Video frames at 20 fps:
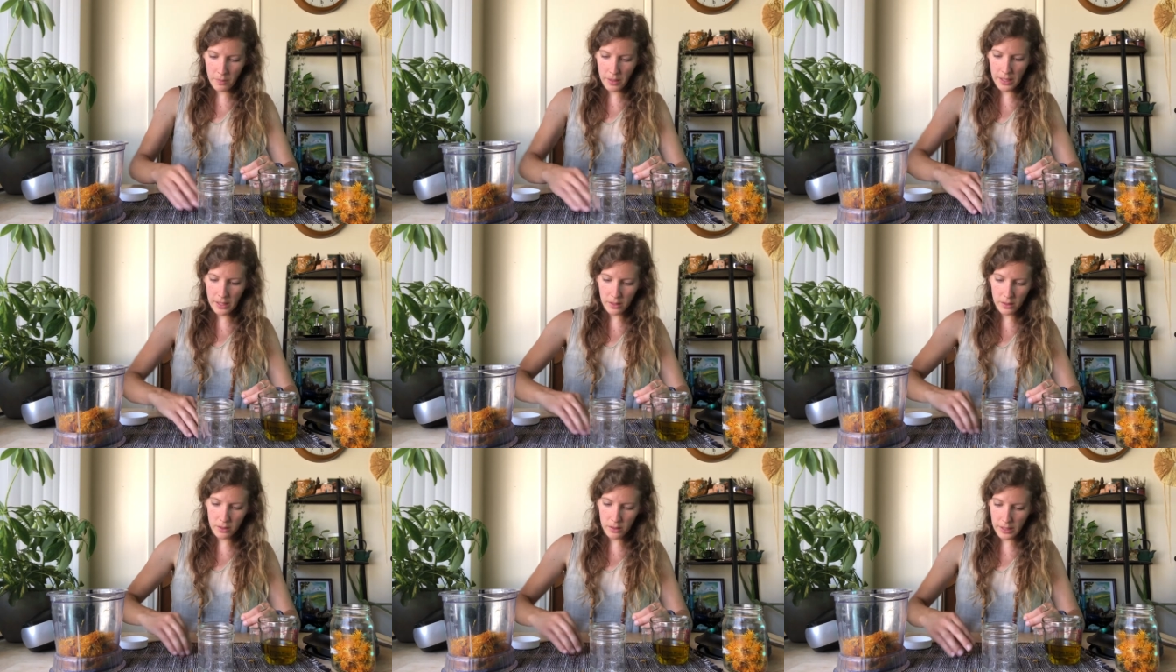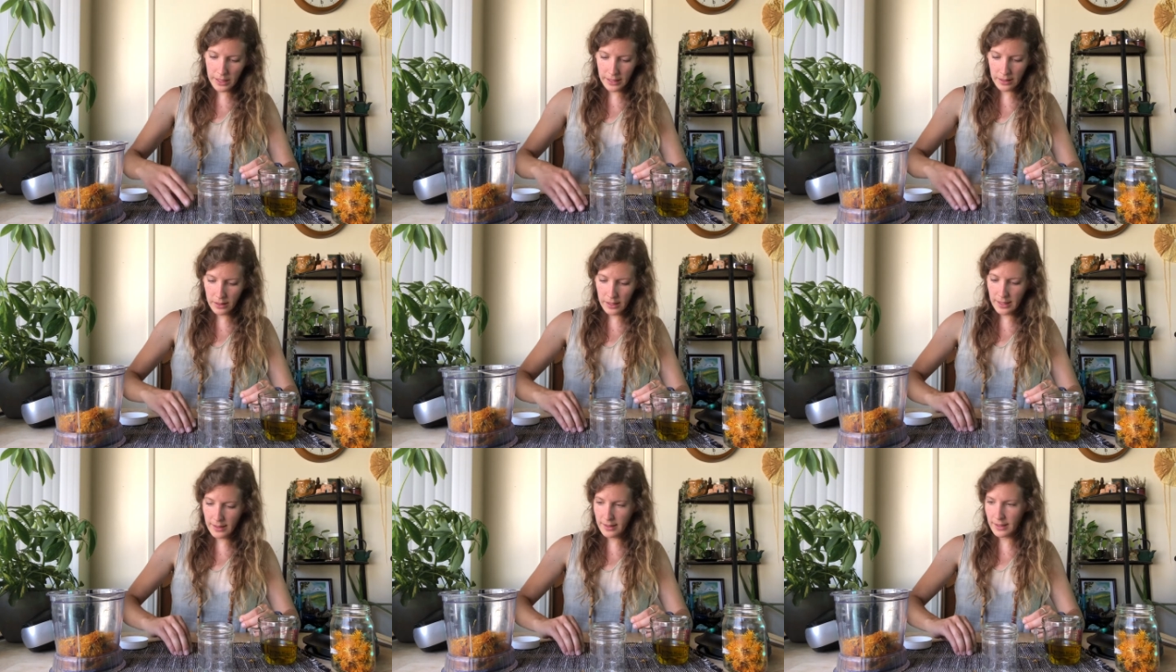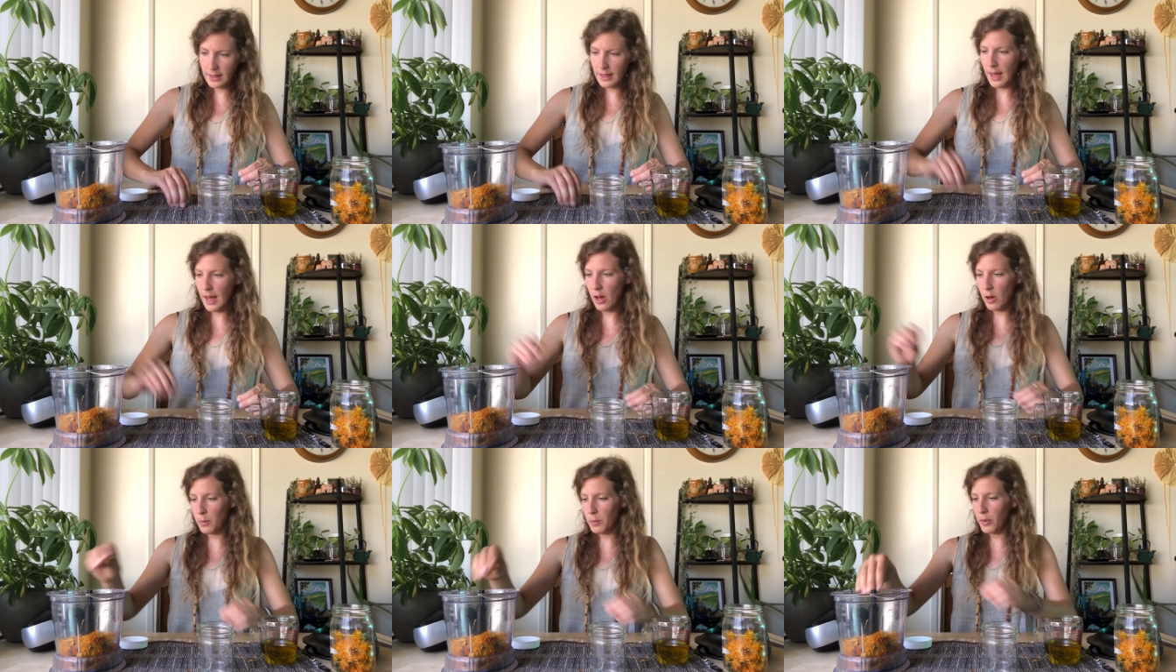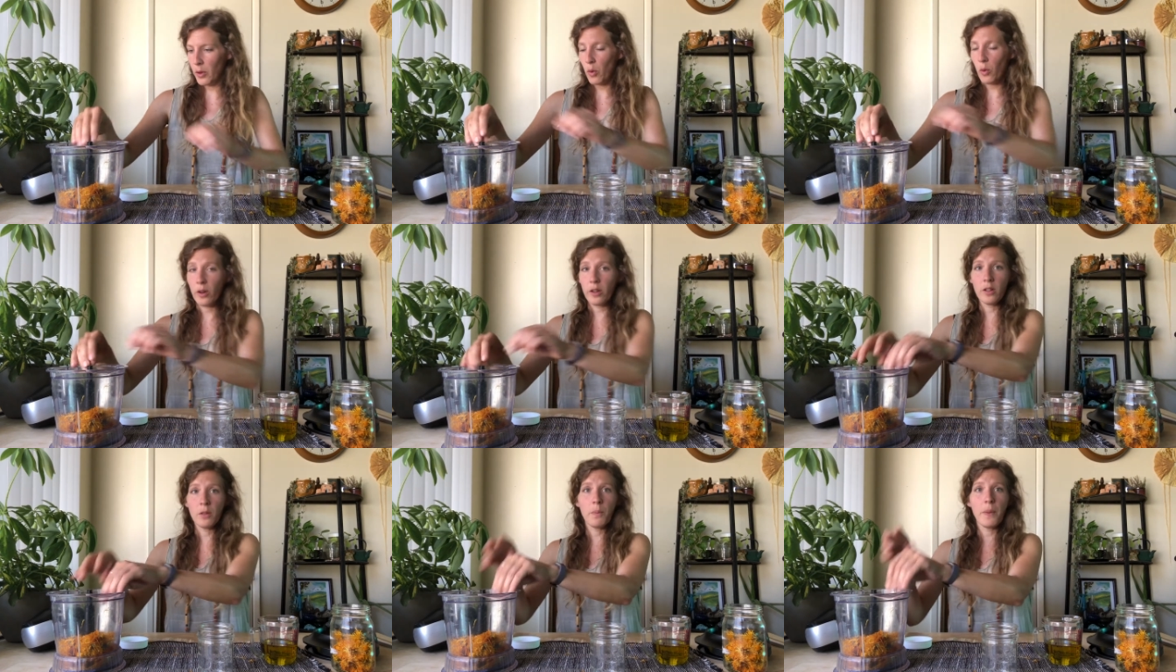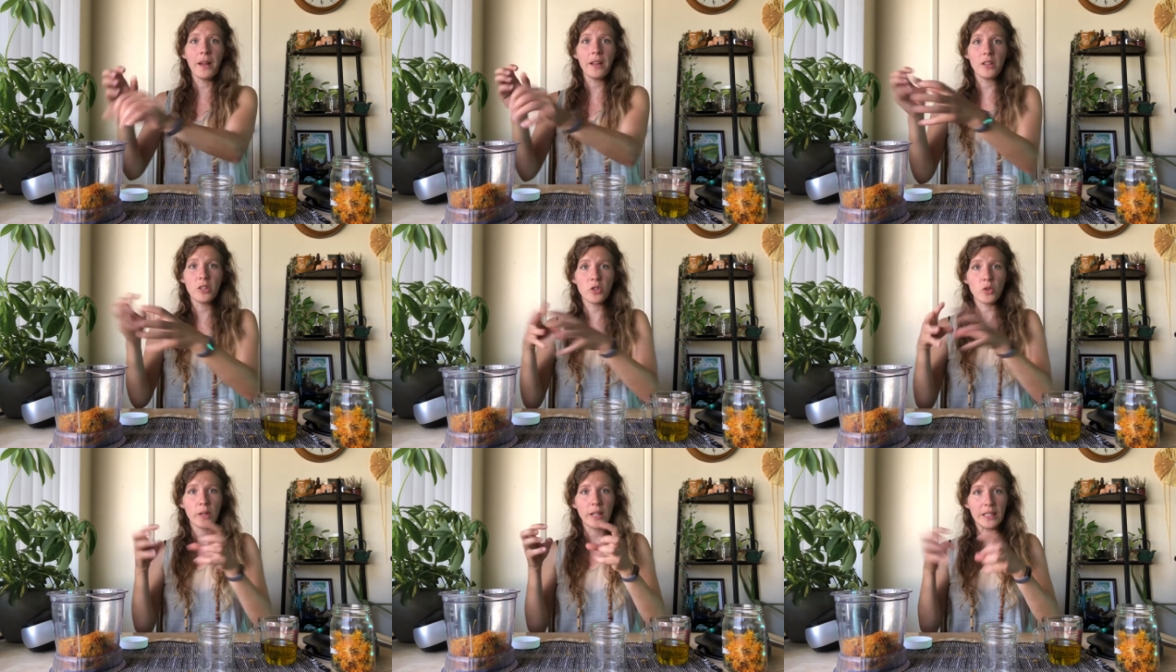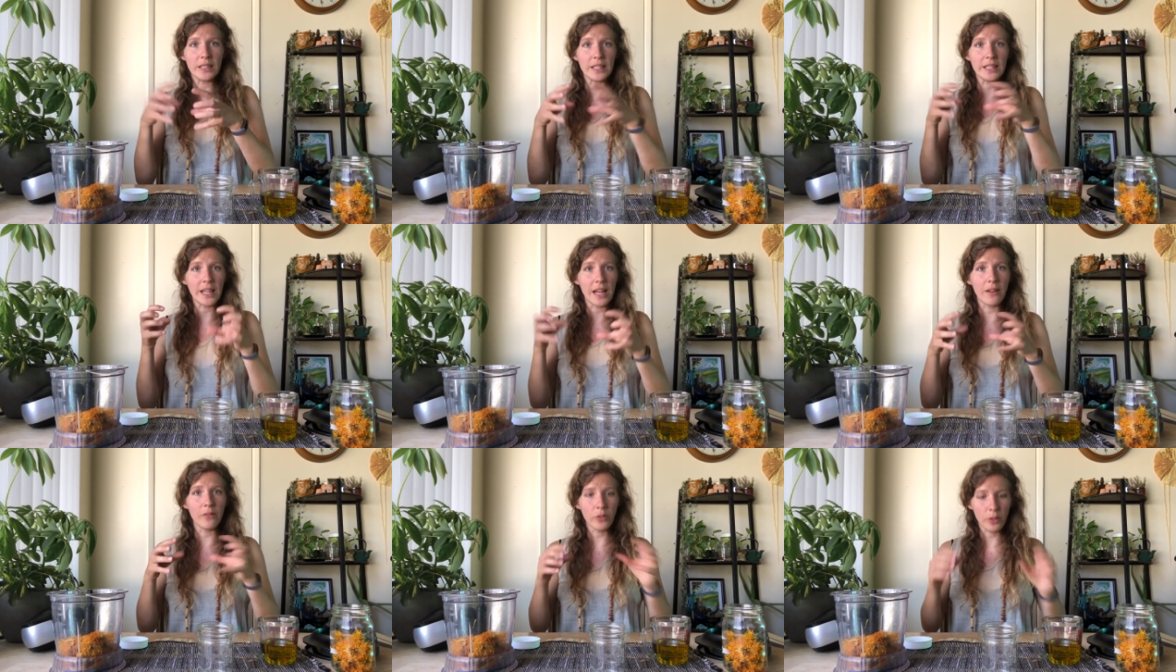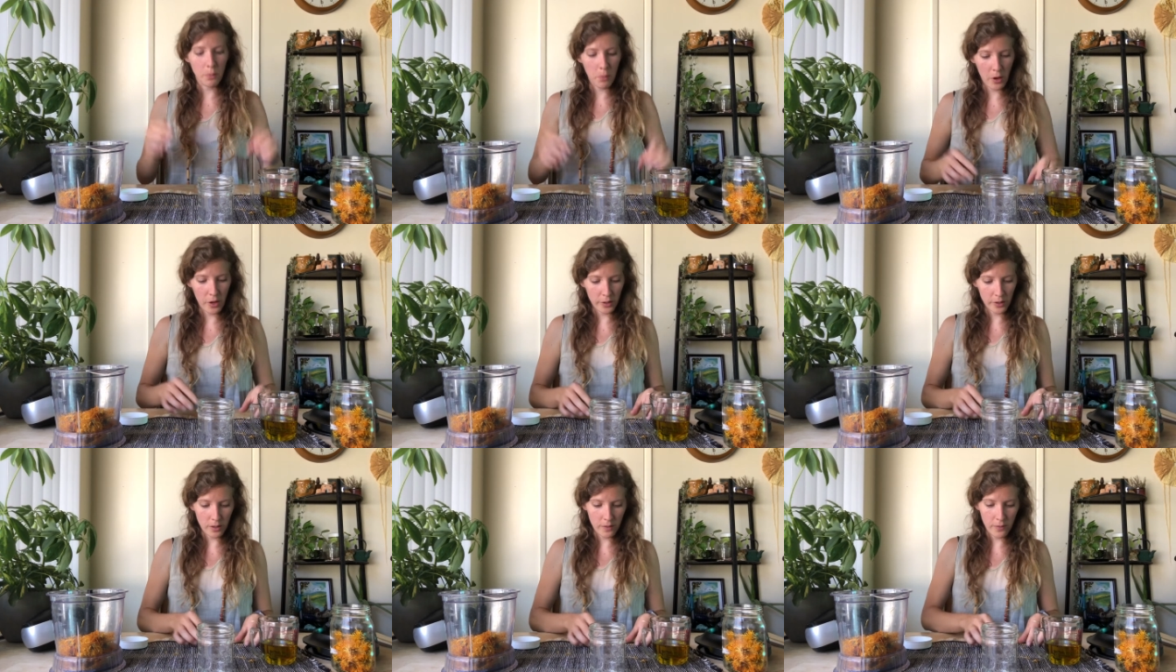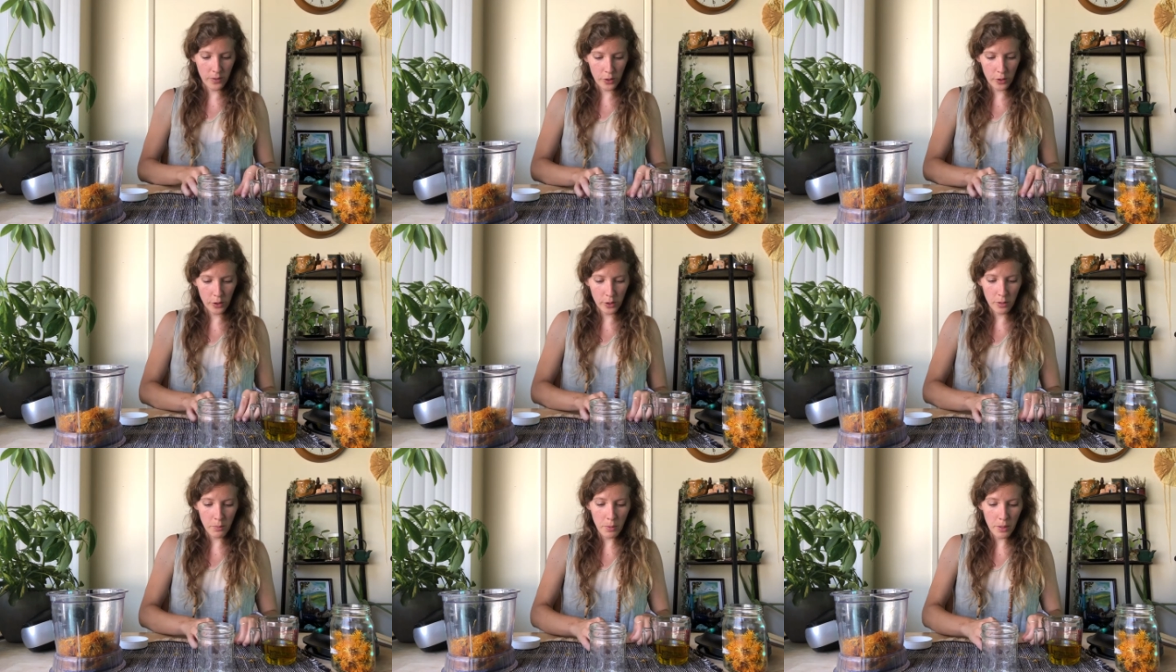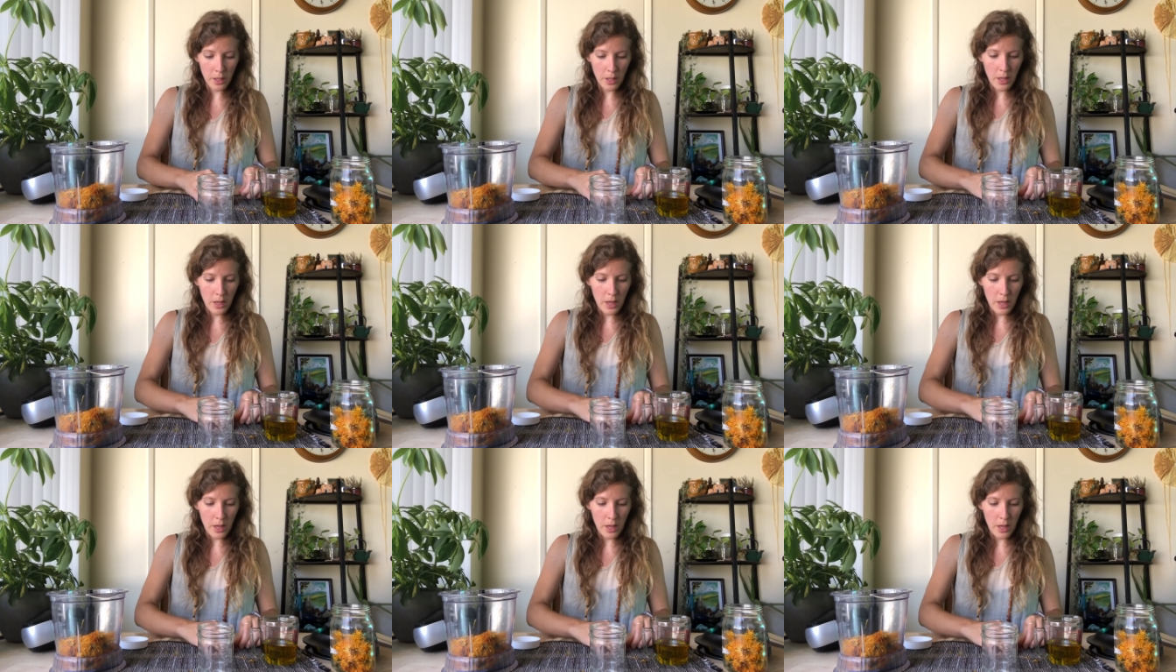It'll at least help the oil penetrate like every part of the herb.